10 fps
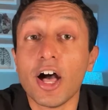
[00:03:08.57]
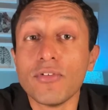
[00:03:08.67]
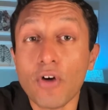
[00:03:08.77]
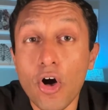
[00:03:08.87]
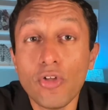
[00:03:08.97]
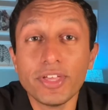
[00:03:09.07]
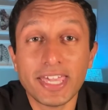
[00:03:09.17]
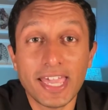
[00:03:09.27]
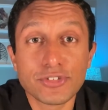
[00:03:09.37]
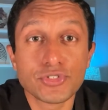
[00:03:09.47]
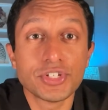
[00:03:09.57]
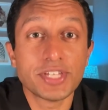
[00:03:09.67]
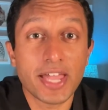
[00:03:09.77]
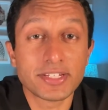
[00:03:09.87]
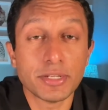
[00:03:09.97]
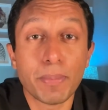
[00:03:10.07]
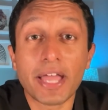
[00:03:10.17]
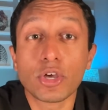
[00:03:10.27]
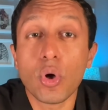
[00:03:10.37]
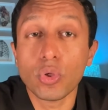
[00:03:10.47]
Of all the cancers detected by
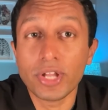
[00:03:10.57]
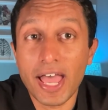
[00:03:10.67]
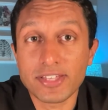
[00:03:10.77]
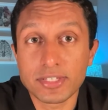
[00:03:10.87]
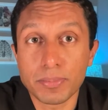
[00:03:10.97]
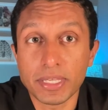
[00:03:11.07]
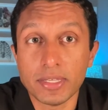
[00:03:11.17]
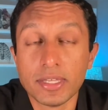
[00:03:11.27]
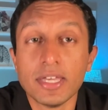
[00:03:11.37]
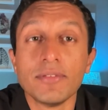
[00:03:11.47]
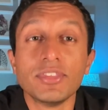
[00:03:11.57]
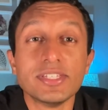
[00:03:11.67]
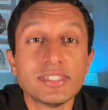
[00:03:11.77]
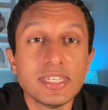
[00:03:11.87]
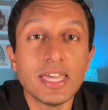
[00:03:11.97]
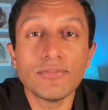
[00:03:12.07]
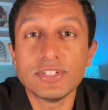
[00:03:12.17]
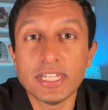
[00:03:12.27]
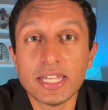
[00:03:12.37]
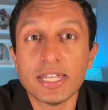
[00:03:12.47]
colonoscopy, the
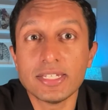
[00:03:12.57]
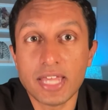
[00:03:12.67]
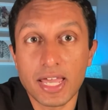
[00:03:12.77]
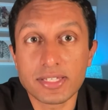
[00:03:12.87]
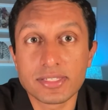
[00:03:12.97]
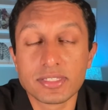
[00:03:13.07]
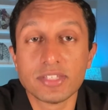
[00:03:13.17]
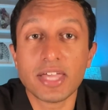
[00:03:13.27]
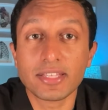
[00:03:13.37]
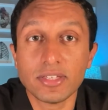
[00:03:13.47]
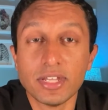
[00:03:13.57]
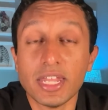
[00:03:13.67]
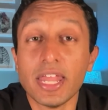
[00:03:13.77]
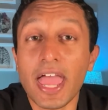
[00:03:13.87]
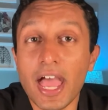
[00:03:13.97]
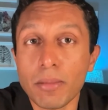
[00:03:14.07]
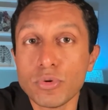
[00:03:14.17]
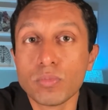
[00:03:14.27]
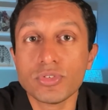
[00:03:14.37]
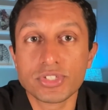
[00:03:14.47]
cfDNA test detected an
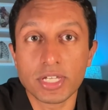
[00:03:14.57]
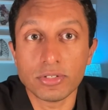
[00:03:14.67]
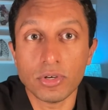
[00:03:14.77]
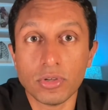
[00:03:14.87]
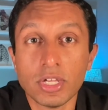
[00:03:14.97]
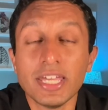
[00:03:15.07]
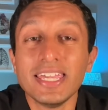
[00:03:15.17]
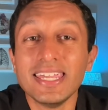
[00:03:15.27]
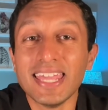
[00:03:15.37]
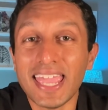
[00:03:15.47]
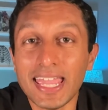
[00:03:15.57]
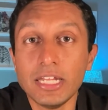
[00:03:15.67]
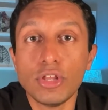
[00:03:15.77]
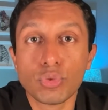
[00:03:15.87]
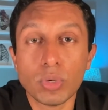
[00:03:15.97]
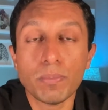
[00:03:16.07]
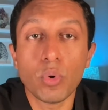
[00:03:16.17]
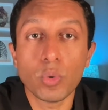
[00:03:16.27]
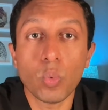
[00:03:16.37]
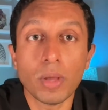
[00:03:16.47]
abnormal signal in
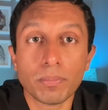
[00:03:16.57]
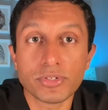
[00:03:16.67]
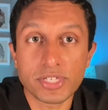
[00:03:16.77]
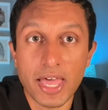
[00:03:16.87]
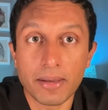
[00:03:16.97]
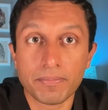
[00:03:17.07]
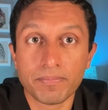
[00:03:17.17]
83.1%.